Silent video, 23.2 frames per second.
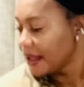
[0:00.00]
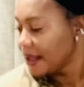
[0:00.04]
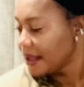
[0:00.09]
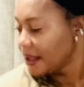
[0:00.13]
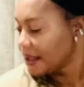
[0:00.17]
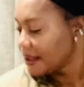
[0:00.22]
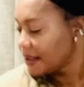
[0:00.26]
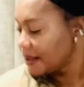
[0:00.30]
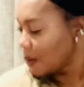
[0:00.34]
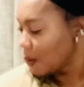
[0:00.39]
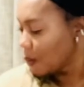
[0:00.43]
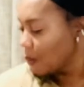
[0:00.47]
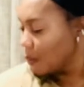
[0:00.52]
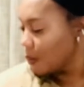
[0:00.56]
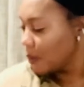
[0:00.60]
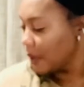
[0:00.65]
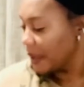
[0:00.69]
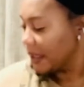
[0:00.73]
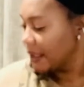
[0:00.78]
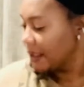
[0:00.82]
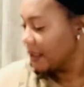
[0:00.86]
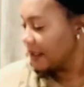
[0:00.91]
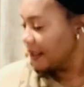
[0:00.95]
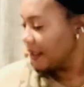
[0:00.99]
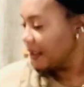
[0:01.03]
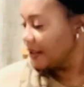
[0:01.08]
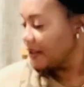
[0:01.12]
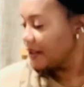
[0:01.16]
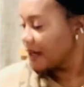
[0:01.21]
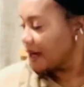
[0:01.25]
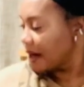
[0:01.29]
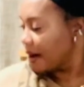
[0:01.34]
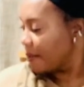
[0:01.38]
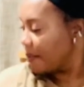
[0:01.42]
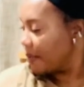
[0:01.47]
So
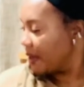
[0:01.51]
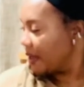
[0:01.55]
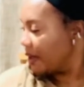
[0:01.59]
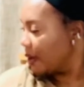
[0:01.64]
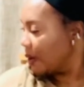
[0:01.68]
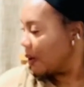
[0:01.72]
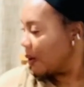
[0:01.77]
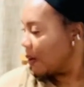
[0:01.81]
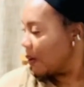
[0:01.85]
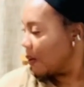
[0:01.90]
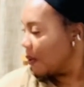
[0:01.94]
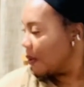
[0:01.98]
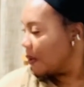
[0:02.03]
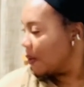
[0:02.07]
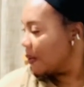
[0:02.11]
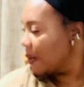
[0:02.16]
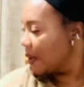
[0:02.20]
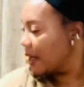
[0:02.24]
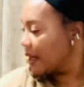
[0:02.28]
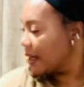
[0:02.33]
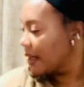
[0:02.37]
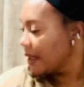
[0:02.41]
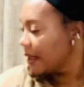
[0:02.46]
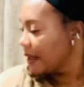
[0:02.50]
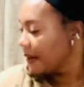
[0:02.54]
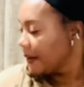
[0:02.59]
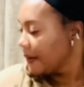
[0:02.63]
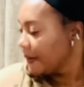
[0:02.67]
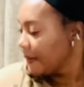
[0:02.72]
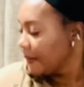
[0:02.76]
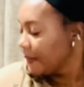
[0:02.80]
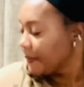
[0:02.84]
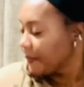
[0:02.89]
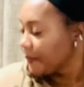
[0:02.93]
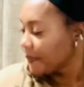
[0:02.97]
let's carry on.
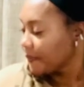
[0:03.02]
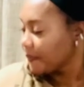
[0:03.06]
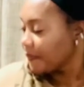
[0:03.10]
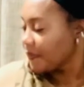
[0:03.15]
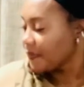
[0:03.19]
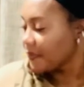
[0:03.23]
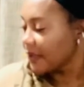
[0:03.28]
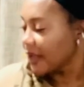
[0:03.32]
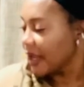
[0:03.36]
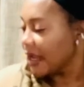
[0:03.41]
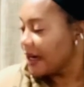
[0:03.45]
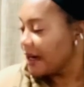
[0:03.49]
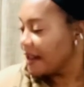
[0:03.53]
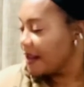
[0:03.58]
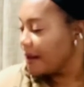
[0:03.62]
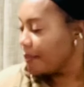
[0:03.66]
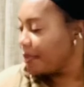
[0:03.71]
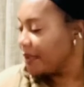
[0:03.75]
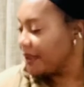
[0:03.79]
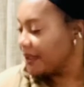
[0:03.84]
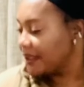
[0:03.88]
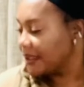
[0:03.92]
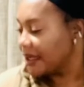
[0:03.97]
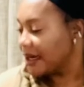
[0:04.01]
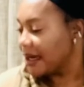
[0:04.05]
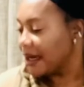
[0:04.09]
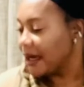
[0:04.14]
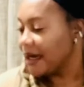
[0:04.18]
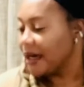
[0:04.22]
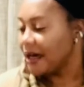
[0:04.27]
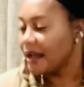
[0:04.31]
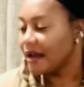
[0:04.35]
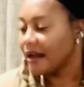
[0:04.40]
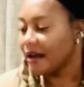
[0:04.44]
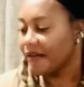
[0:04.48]
Another piece that I
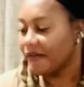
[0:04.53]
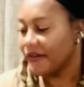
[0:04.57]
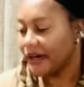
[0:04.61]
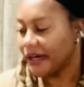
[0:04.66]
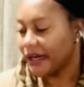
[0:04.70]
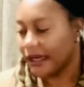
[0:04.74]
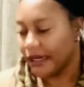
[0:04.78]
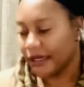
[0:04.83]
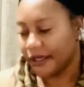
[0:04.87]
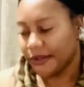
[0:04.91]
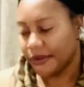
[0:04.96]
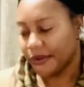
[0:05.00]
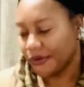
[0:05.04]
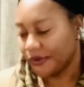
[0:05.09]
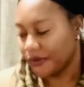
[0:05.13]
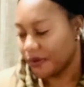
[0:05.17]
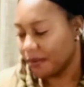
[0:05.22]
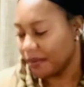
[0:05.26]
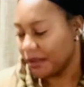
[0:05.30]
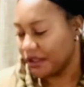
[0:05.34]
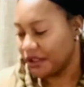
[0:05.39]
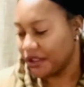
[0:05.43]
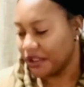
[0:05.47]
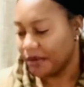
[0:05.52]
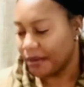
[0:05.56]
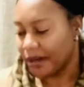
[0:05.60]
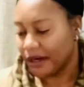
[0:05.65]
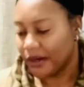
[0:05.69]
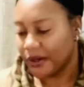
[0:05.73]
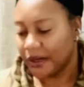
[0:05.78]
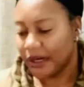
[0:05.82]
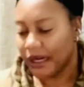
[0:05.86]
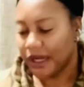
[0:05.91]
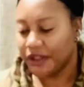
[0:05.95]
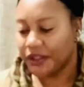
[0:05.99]
love and I adore so much in my
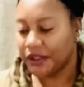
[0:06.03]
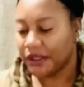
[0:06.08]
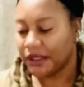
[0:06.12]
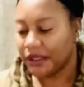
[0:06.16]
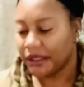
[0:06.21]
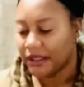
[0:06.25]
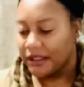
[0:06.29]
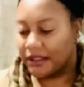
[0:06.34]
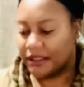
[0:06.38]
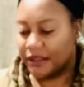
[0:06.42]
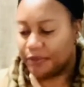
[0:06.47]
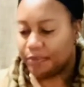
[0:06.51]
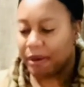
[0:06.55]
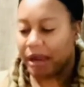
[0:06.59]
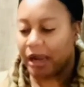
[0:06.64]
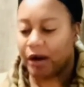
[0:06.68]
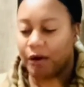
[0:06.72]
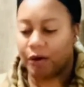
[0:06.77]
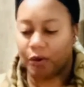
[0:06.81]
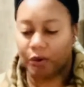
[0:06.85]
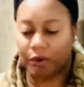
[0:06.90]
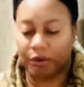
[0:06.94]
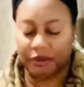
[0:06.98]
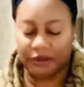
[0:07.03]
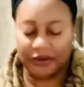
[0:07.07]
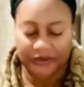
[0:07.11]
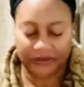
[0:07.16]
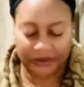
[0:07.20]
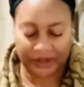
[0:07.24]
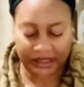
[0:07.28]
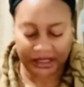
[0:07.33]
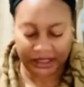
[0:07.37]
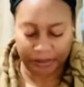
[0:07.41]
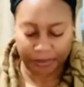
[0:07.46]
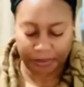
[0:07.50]
collection is this bag called the
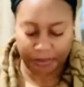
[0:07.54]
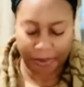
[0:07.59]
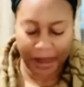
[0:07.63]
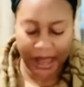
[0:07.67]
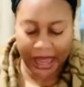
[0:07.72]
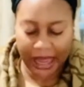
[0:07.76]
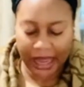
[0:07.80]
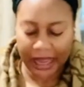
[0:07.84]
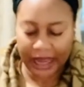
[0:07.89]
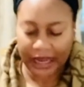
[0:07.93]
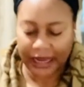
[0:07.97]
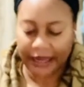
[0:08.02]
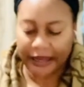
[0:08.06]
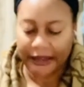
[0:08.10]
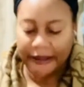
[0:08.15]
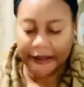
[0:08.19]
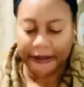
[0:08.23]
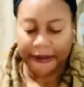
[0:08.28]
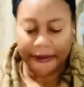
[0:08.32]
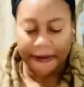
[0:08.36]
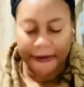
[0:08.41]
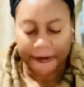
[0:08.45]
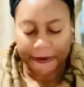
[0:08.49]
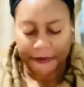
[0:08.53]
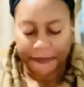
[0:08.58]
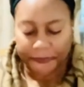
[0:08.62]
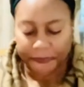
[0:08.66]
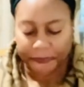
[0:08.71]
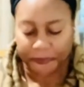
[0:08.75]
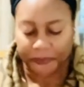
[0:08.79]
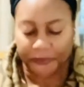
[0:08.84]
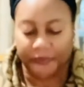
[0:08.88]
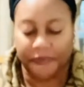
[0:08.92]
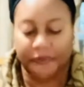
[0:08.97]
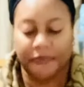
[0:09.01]
City Bag.
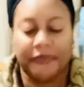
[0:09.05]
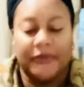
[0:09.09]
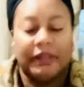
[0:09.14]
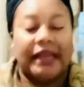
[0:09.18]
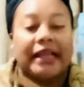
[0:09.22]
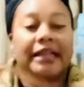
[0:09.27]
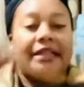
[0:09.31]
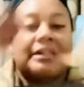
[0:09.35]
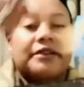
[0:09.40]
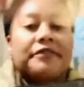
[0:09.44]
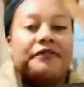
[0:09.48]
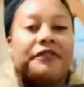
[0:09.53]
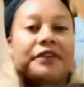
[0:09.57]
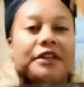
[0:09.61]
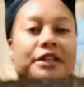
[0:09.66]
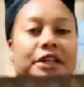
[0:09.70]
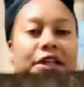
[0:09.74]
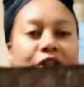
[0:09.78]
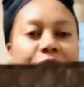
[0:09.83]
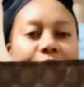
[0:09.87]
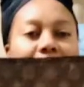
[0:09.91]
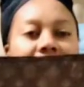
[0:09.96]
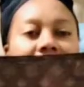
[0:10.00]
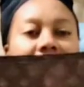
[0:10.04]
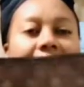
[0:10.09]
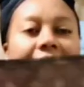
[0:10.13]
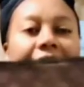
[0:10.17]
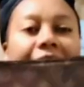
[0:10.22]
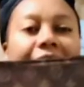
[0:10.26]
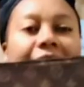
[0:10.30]
It's a vintage bag.